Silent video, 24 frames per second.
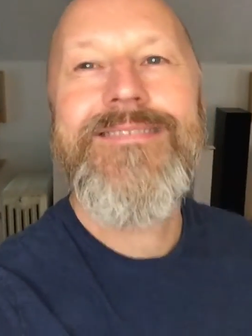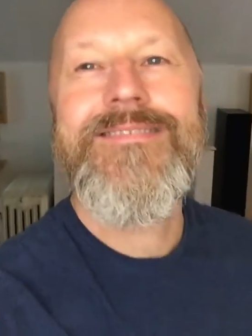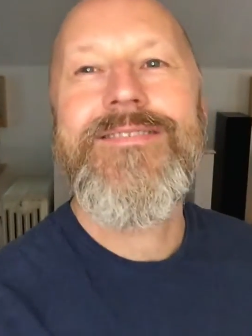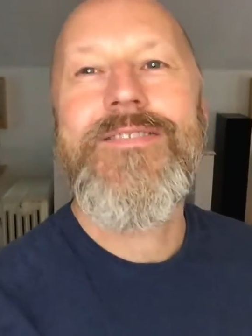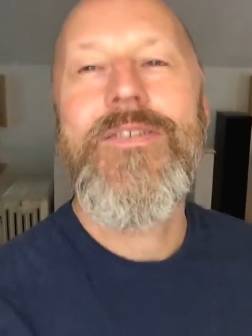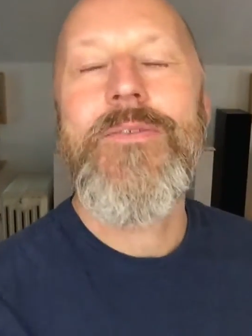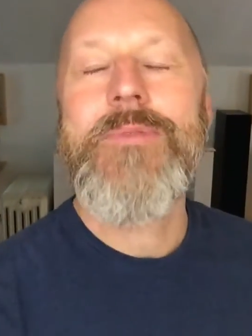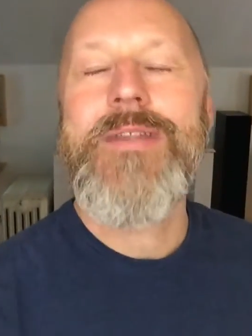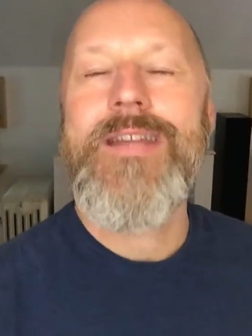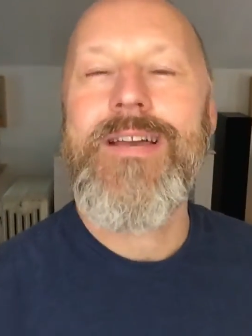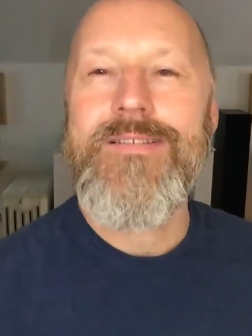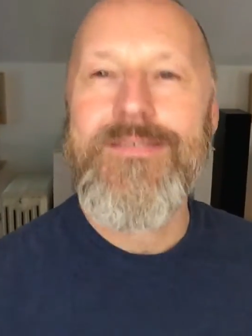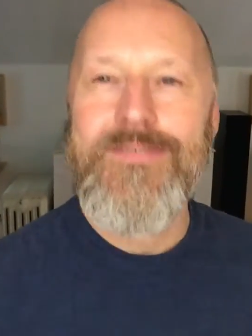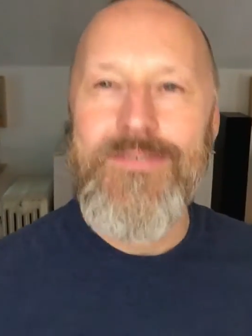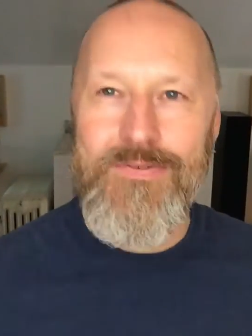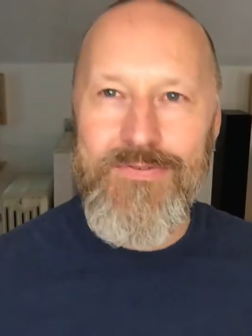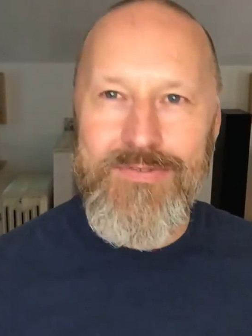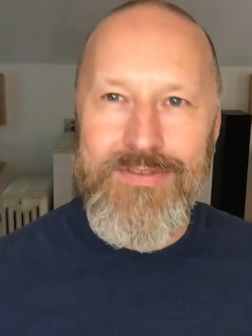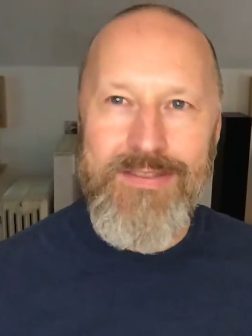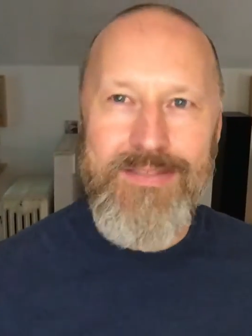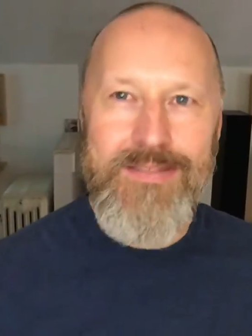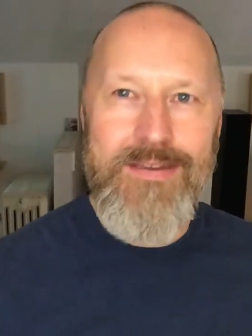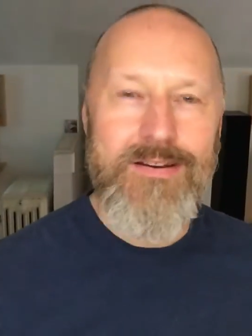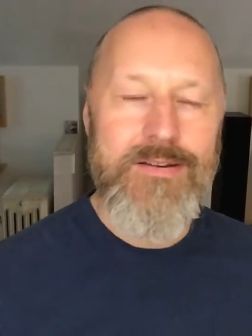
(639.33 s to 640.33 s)
Nobody else
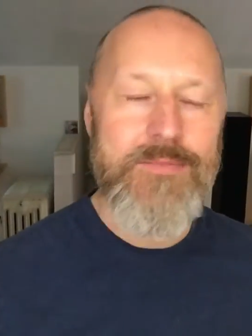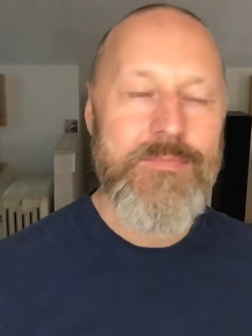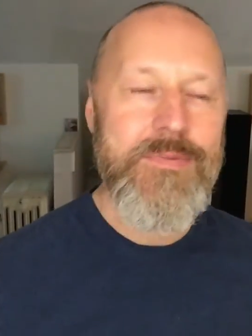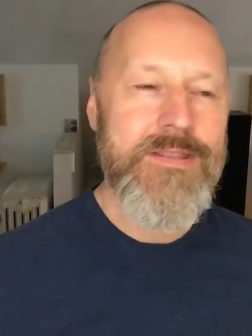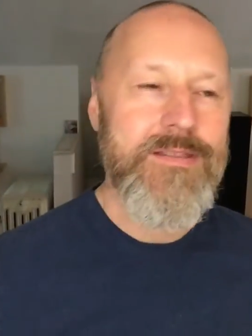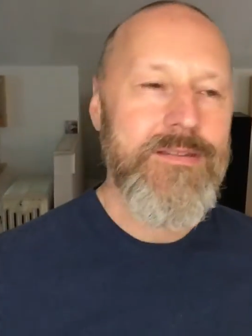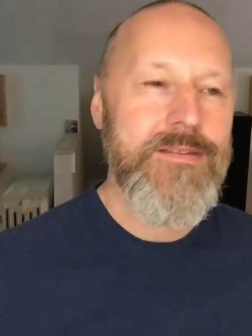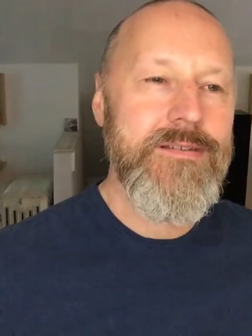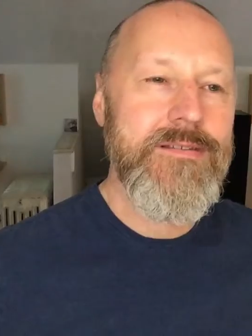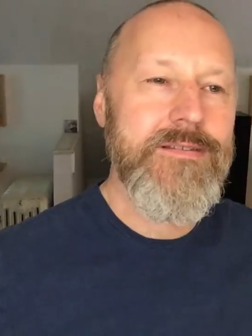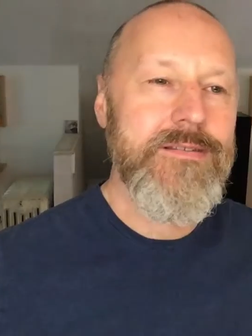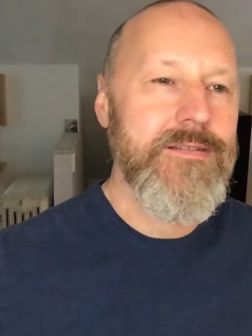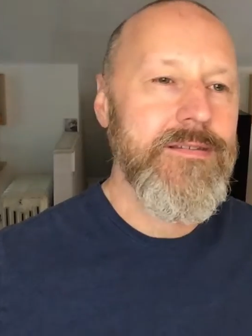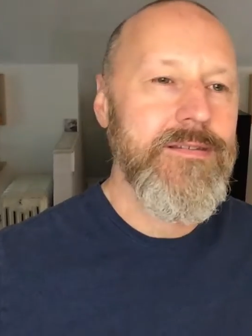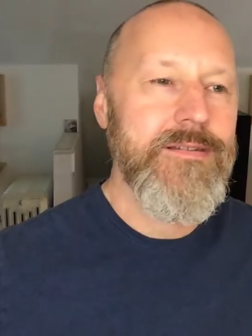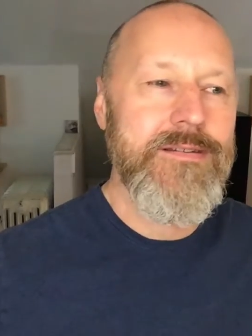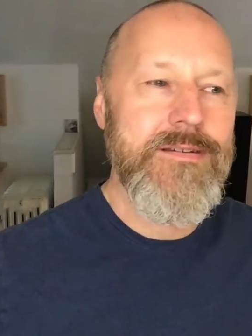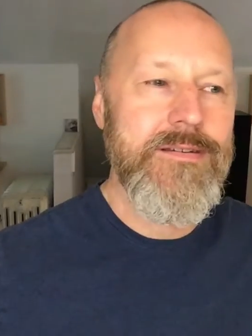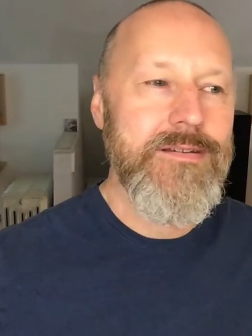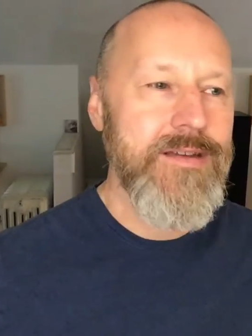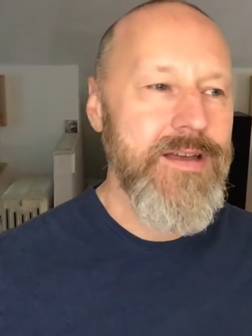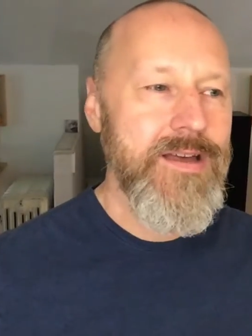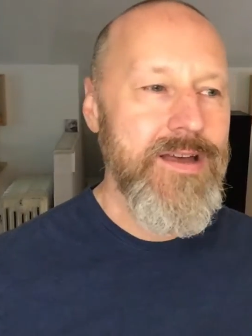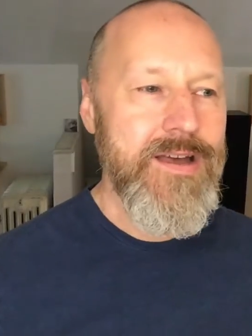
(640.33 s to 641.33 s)
knows it there, but these
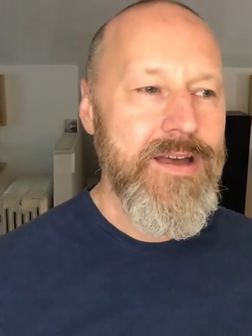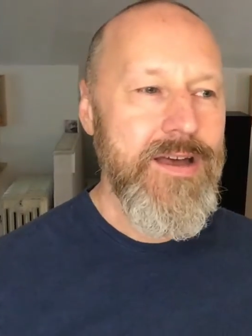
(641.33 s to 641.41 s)
are